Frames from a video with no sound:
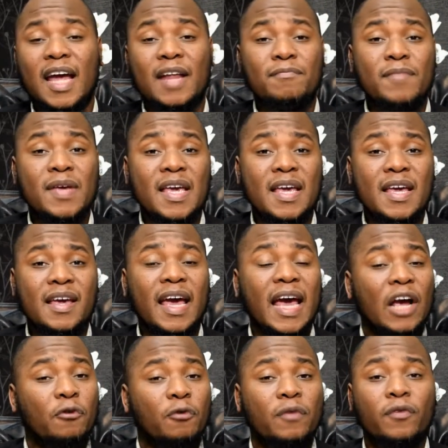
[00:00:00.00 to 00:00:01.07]
and be
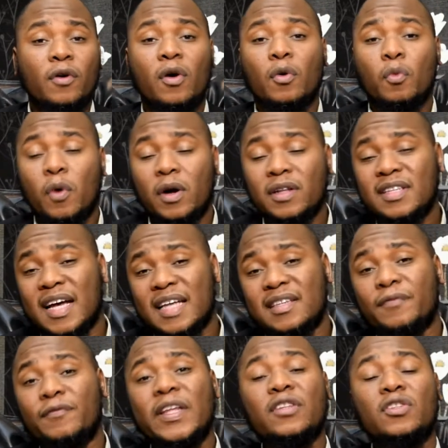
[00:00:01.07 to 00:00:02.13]
angry for what
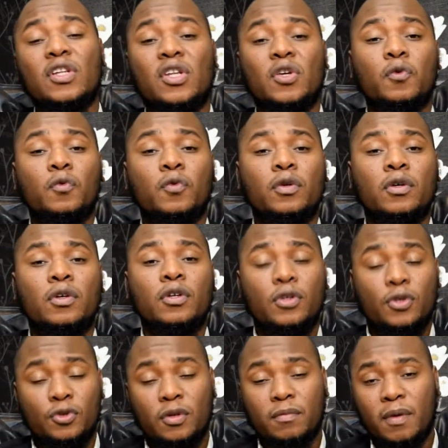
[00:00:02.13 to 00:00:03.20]
has afflicted you.
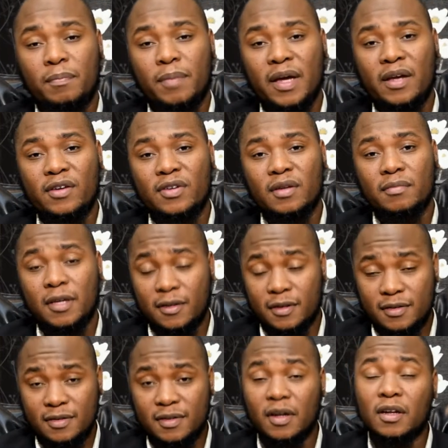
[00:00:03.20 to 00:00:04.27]
You should be patient
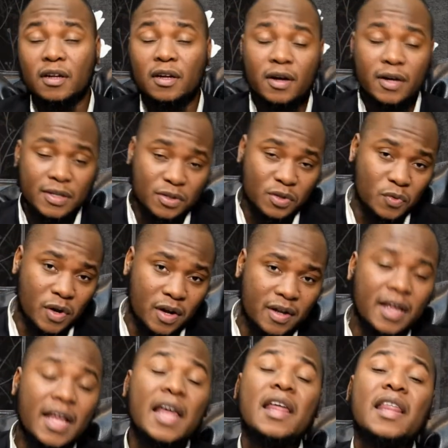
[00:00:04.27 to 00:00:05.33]
because Allah is the
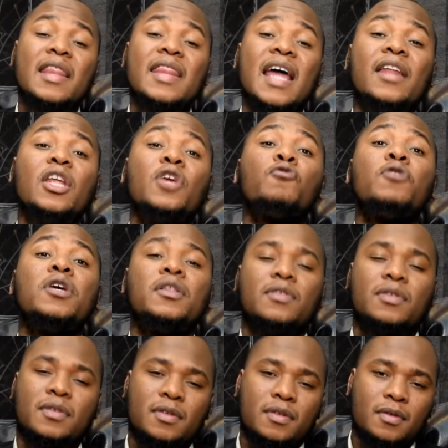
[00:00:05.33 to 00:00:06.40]
one that
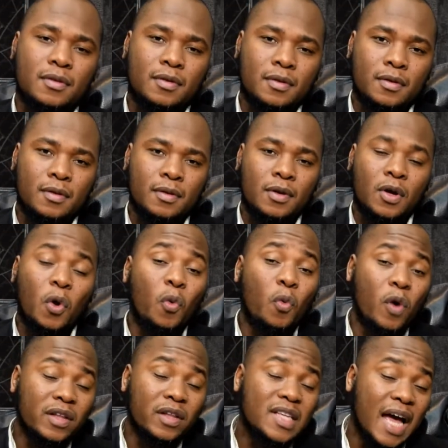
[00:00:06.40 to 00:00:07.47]
decrees
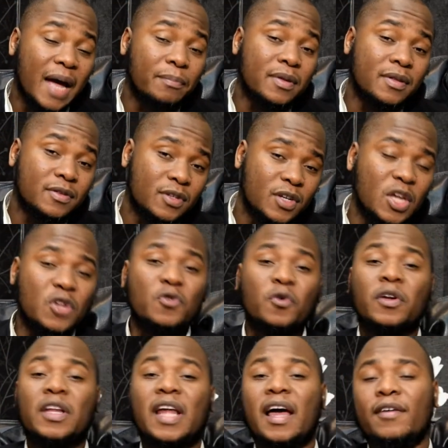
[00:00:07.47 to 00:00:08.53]
what happens in
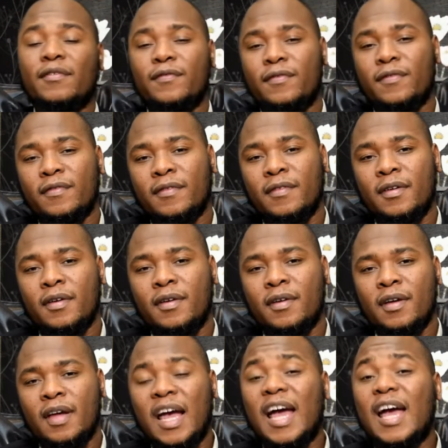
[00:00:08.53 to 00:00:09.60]
your life.
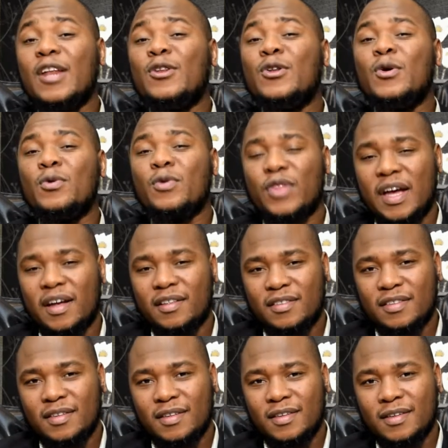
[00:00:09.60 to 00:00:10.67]
And know
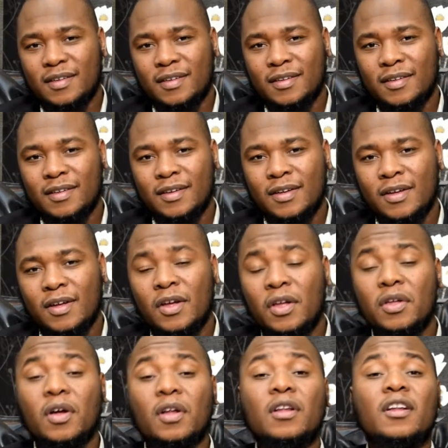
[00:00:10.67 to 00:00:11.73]
that
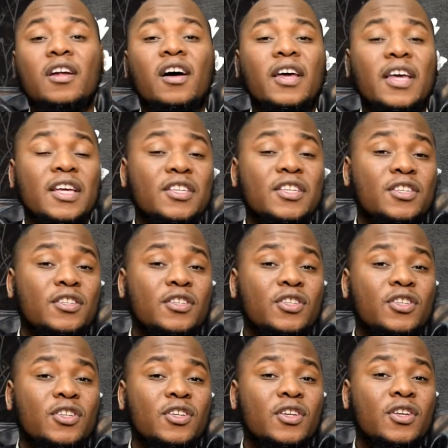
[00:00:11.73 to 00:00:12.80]
Allah
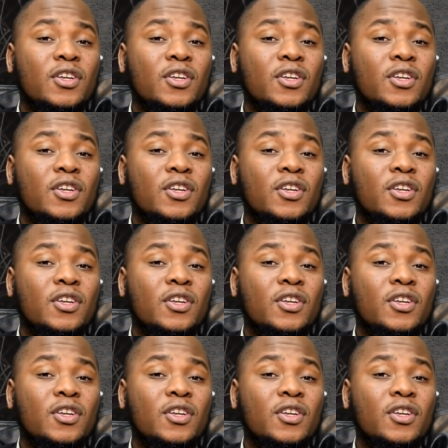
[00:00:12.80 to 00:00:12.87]
is